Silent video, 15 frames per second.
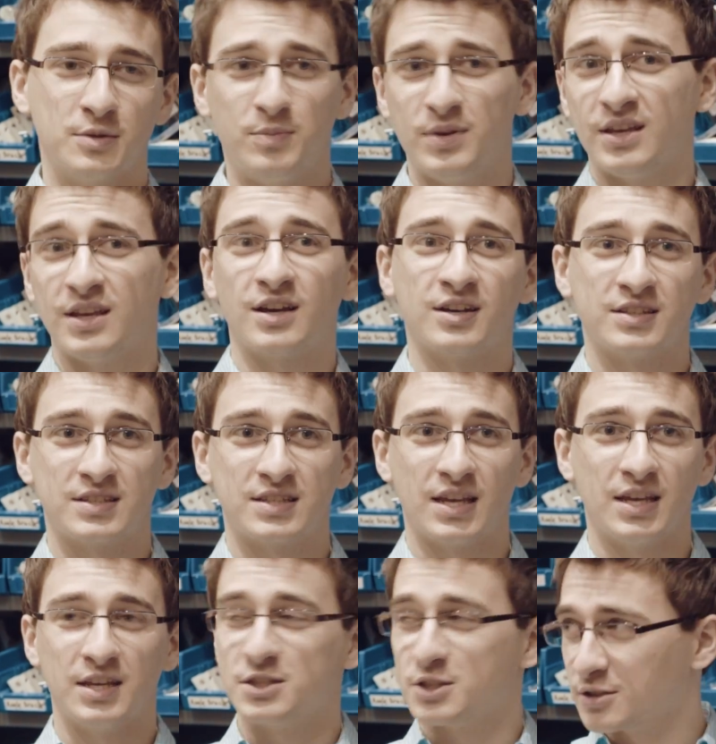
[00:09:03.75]
to being on
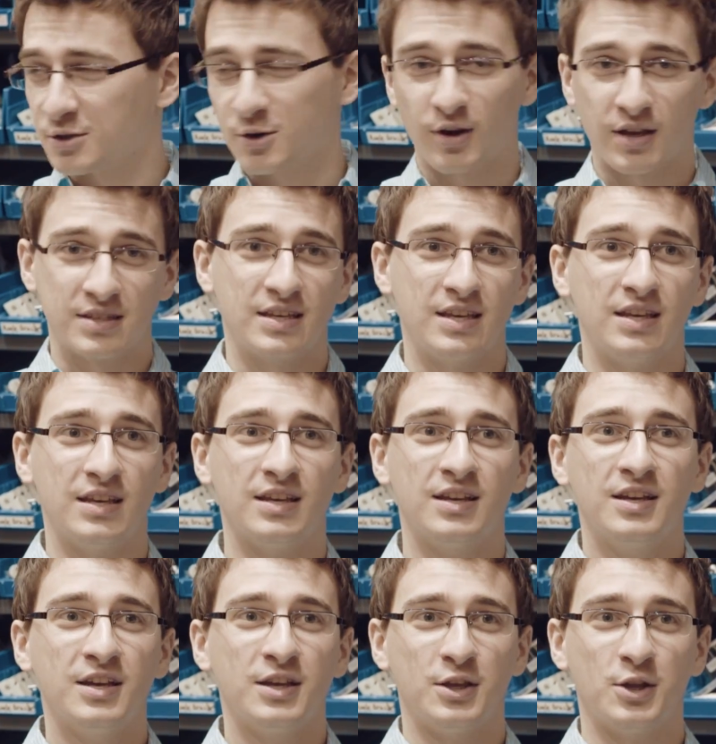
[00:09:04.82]
stage in Kresge,
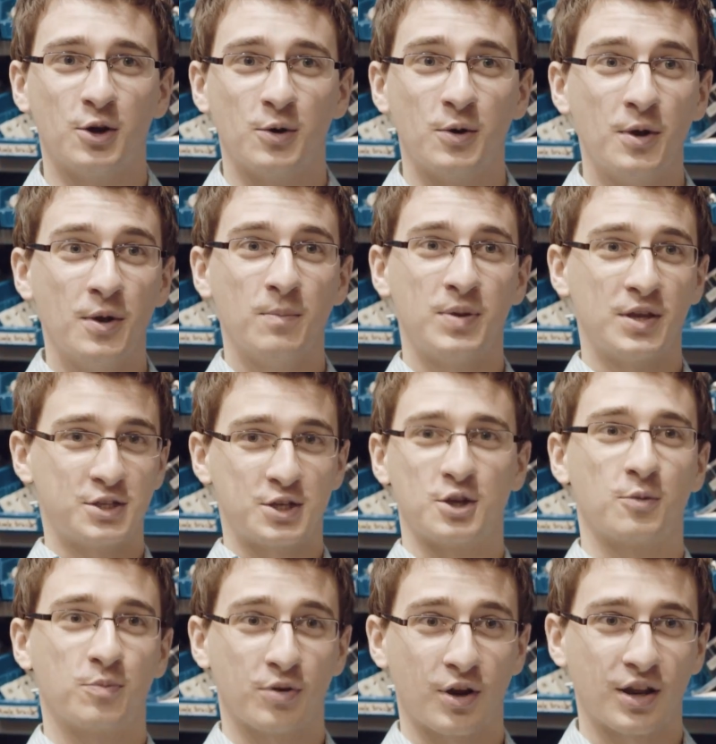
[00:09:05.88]
pitching
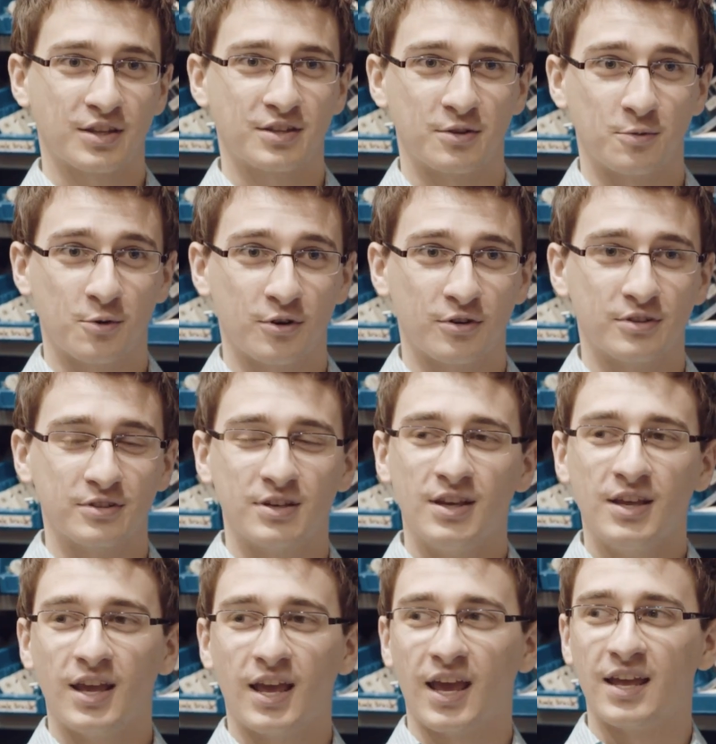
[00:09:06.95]
your product to the world.
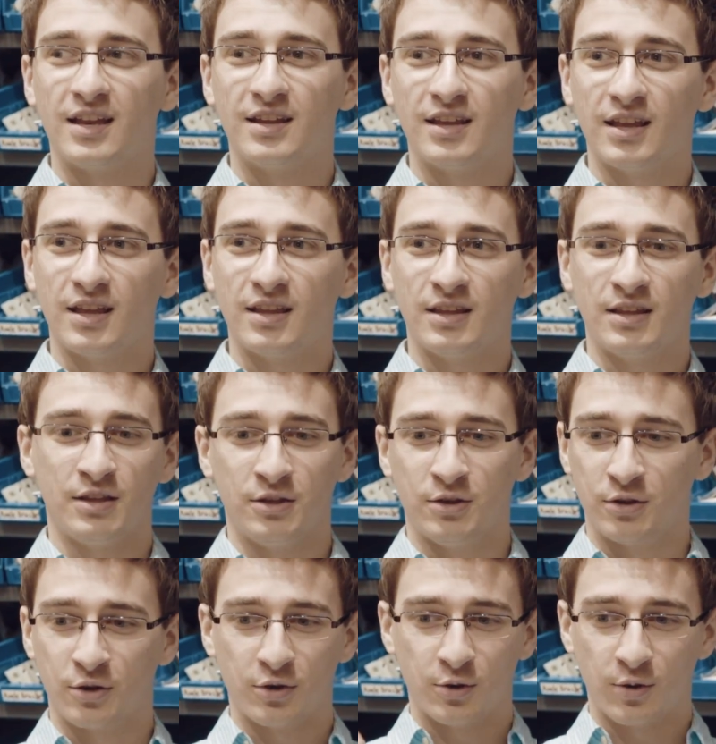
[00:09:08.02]
And,
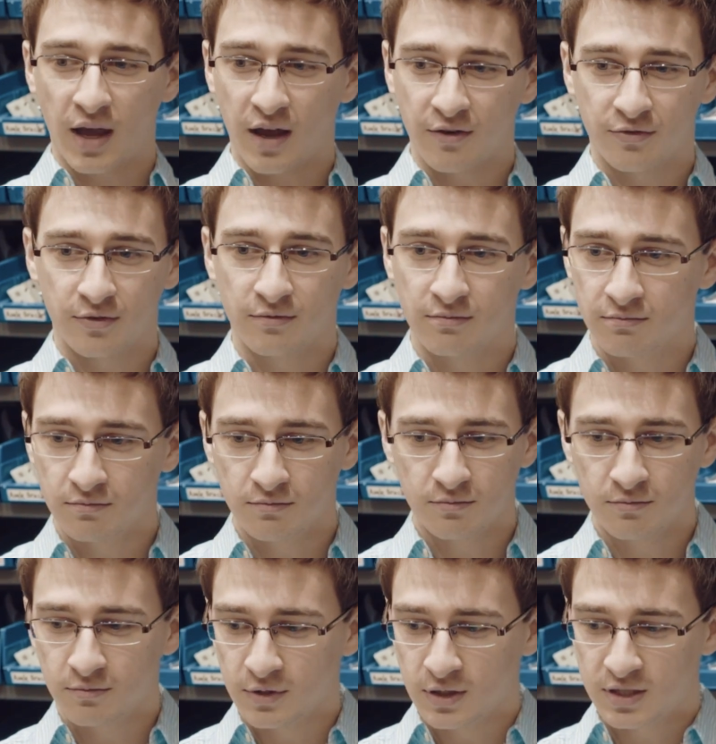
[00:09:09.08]
you have
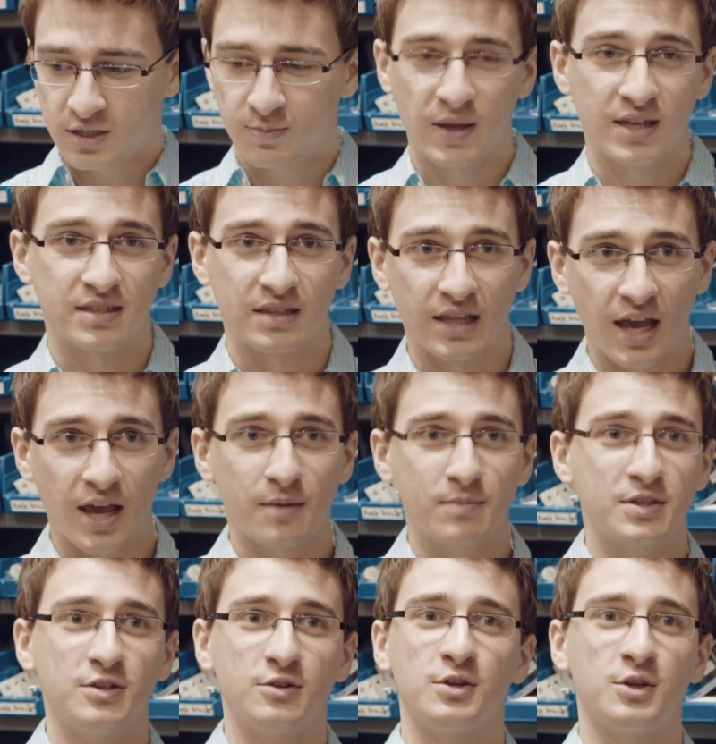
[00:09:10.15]
space in lab
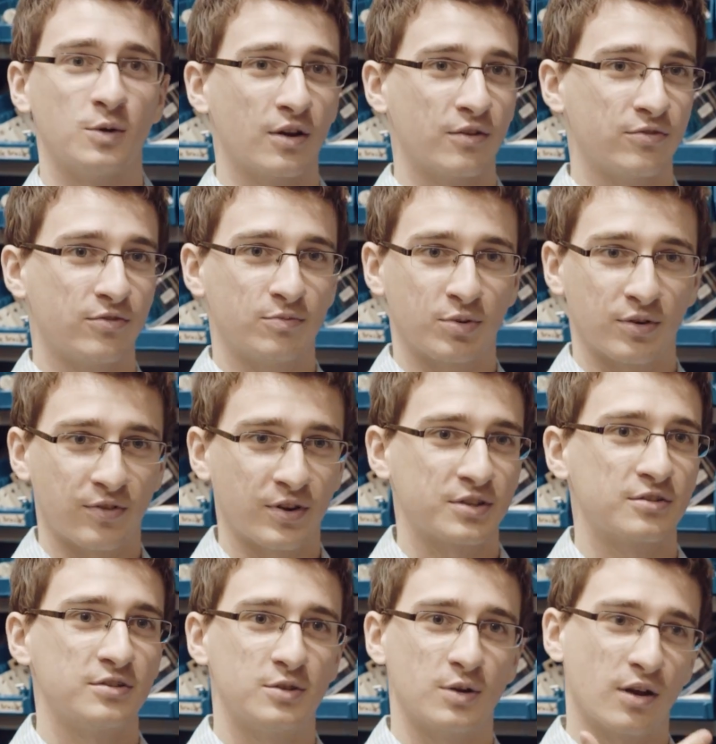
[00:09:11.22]
to do it, you have
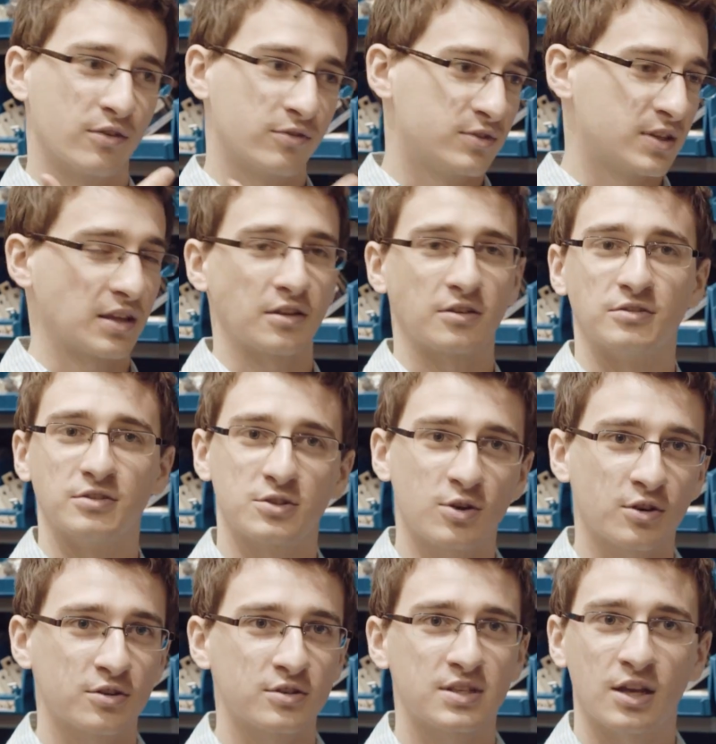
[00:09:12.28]
professors, you have technical
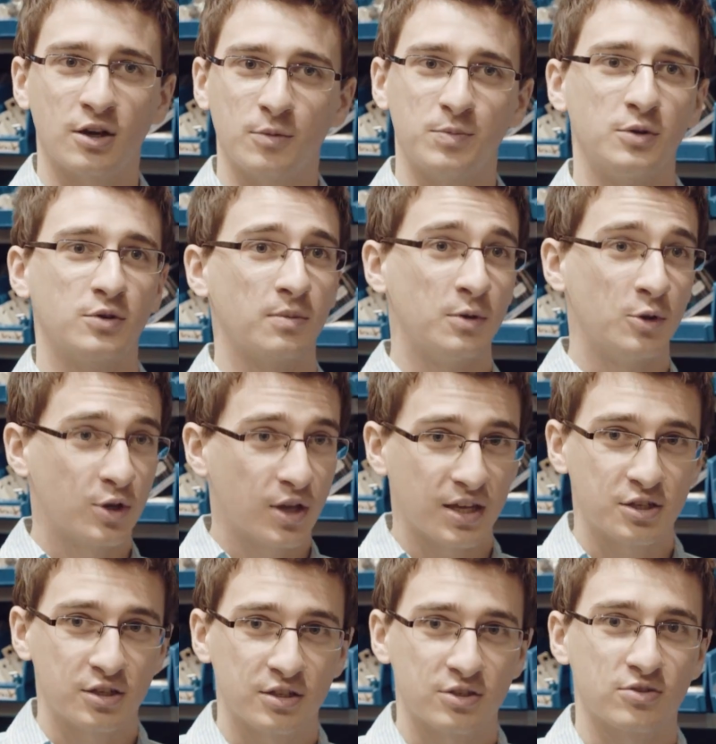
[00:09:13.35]
instructors to help you,
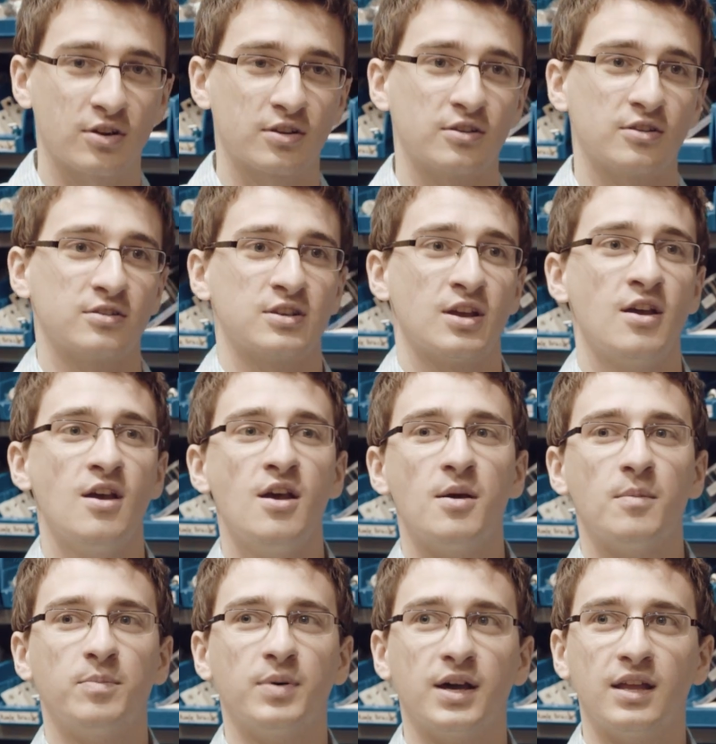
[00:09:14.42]
communication instructors,
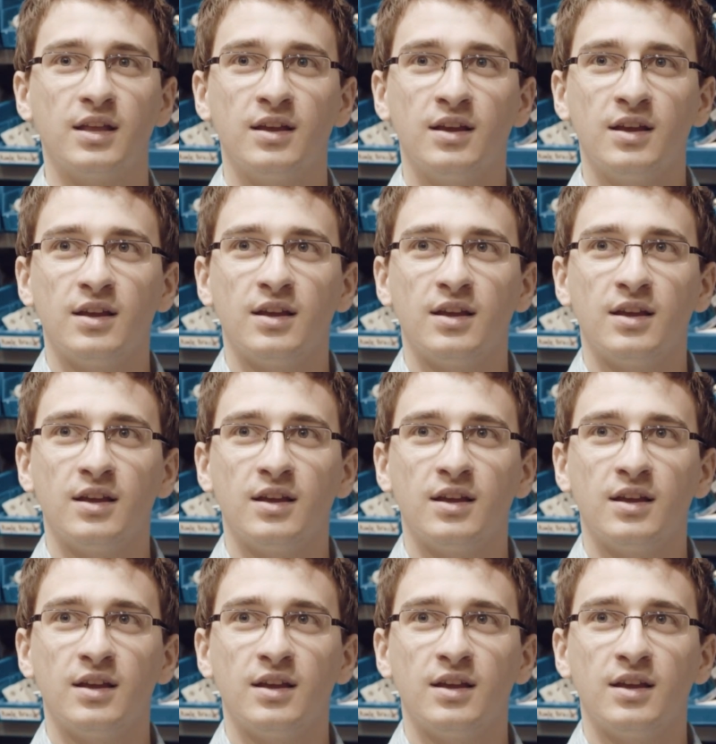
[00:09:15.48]
but